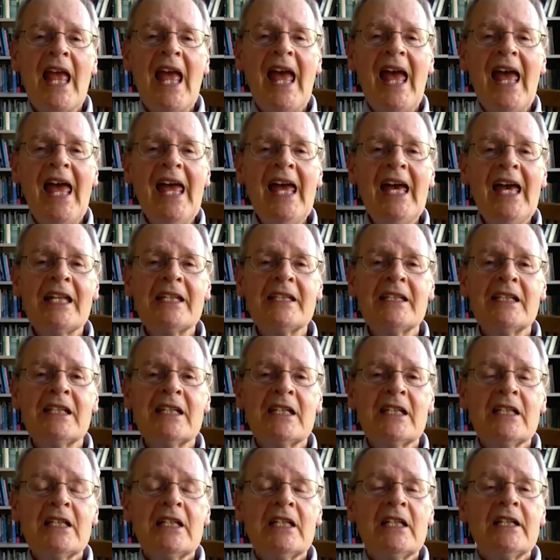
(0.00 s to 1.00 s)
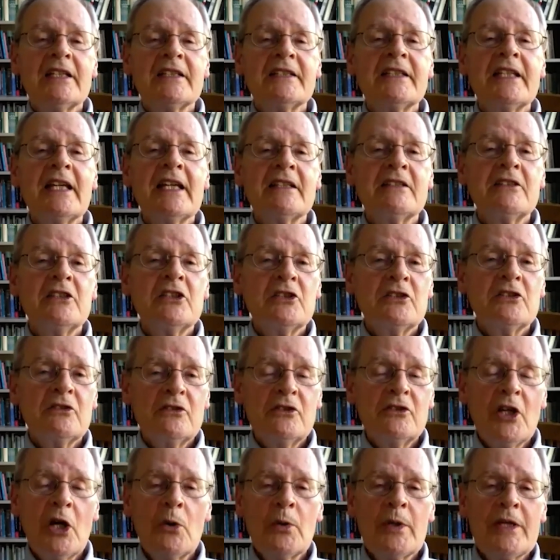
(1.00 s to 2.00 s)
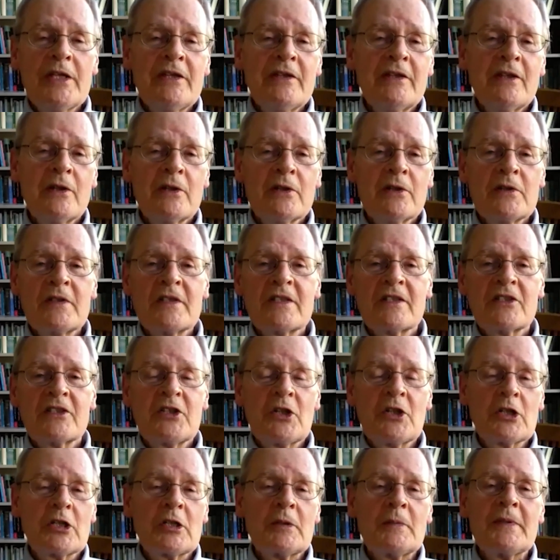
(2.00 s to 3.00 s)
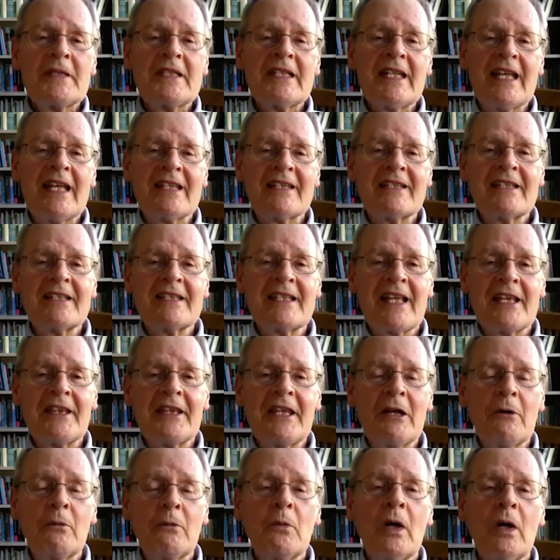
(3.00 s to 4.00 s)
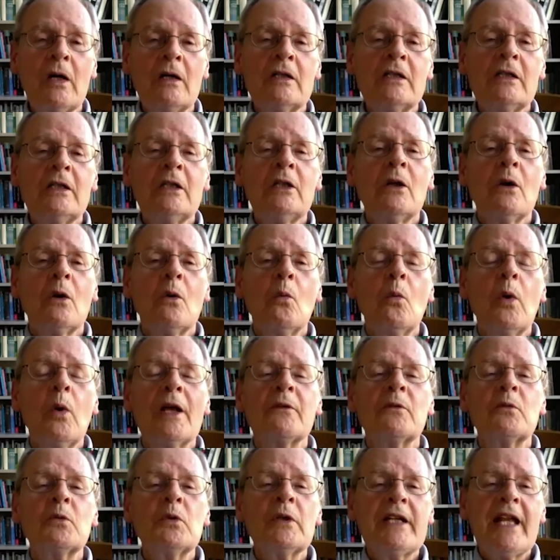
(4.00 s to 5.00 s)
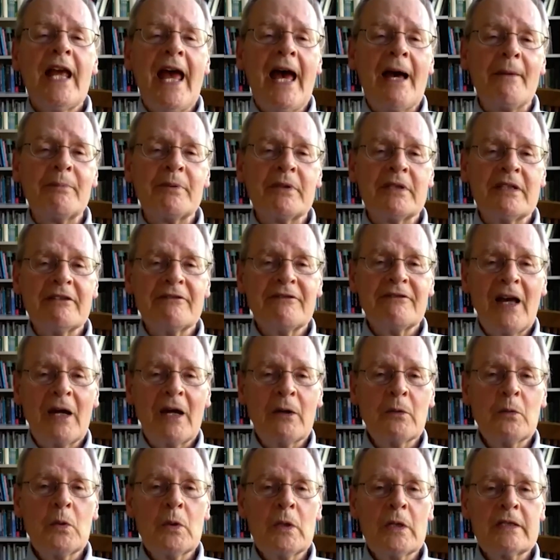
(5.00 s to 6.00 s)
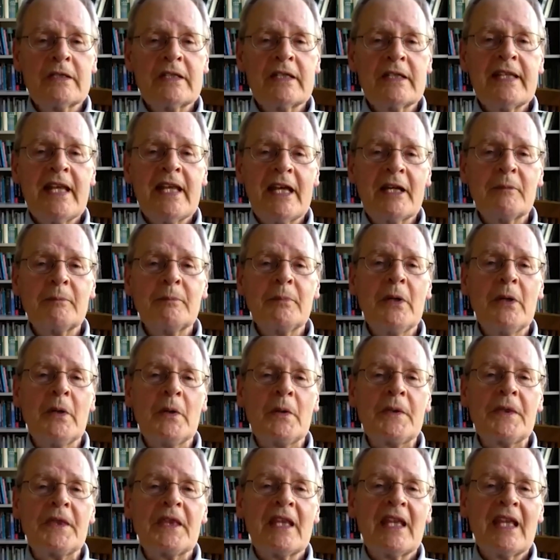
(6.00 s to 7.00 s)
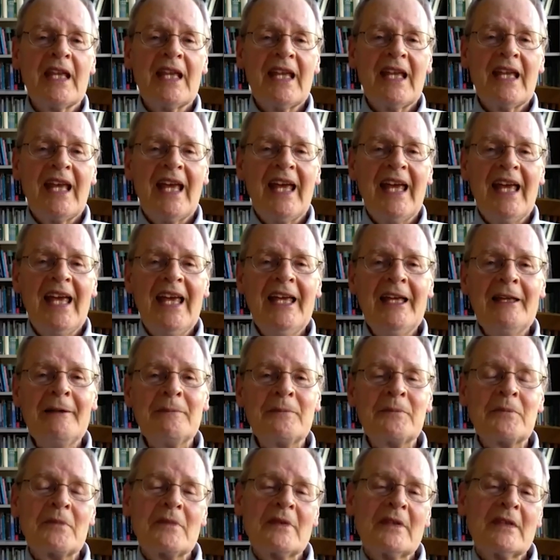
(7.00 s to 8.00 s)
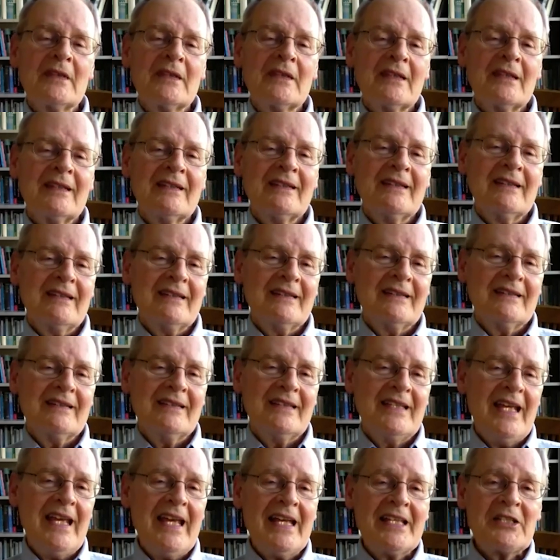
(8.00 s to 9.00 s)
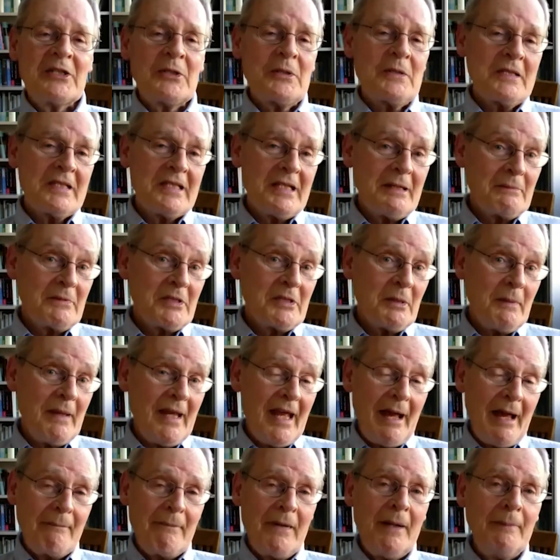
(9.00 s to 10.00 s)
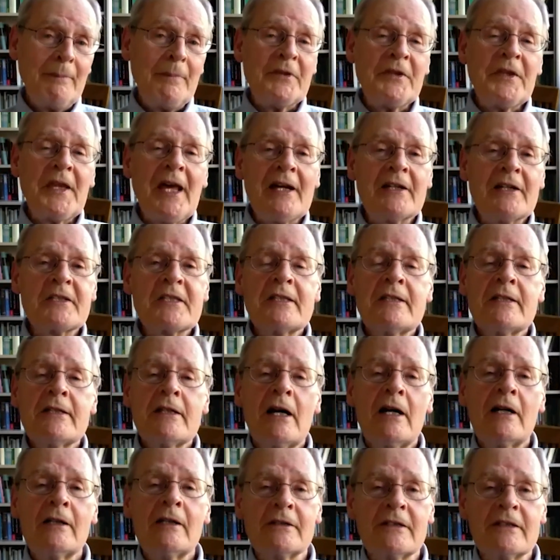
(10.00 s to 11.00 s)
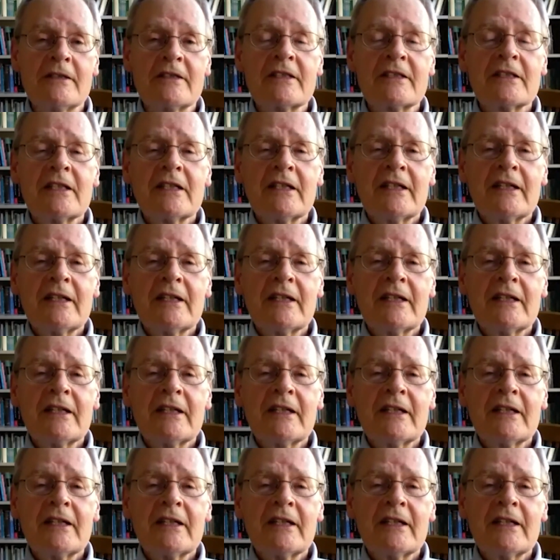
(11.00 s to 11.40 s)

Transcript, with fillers: And then knowing those circumstances, I think, well, what would happen if I were to take both? And the answer seems to be I'm up a $1,000.